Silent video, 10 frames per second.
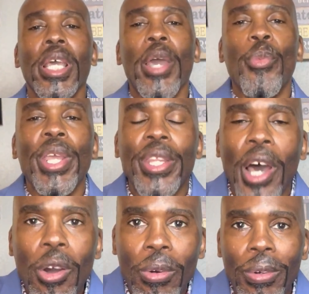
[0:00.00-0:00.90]
And we
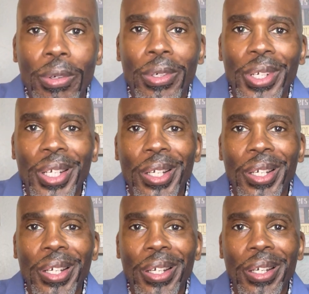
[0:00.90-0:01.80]
know
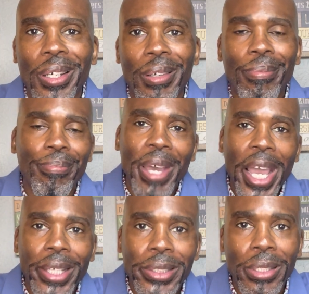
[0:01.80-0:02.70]

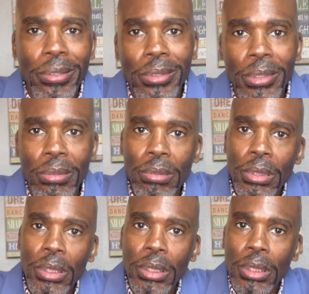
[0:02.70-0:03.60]
masks don't do
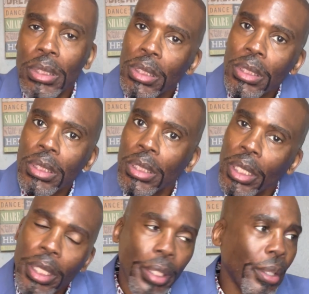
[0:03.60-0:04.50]

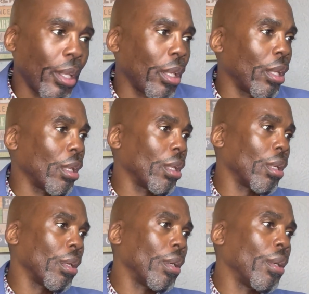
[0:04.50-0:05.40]
anything.
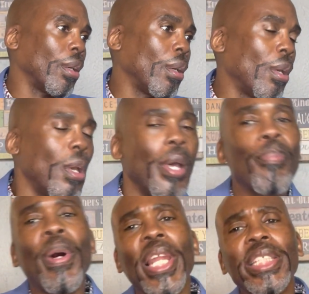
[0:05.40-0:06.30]

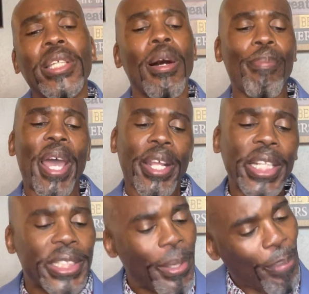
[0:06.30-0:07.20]
But let's come back.
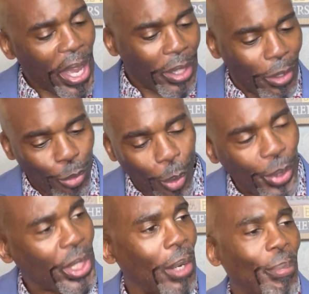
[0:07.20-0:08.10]
Let's get back when
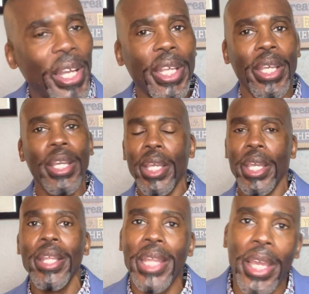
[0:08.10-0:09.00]
we're talking about
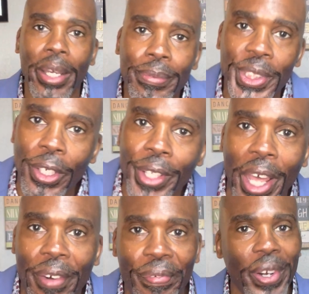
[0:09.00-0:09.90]
he damn sure
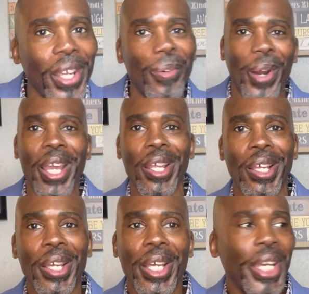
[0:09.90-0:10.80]
not a friend, right?
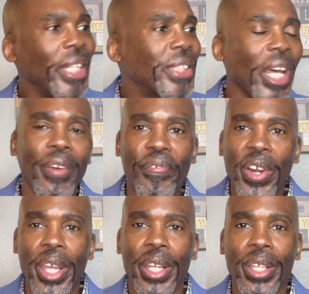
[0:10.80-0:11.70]
He's not a
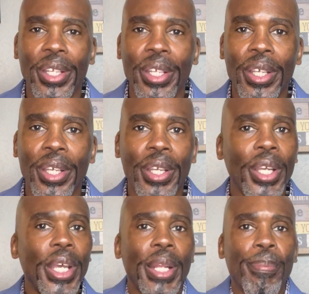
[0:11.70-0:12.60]
friend.
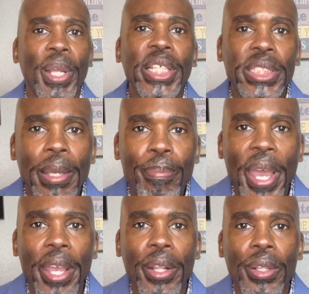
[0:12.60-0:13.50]
But let's get
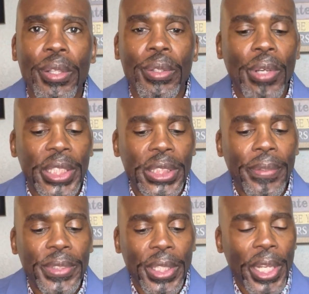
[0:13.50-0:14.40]
back to our
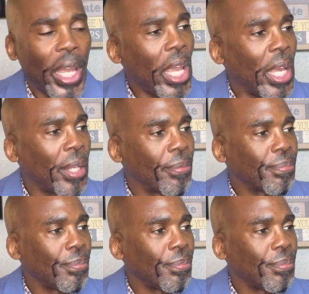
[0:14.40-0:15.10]
subject at hand.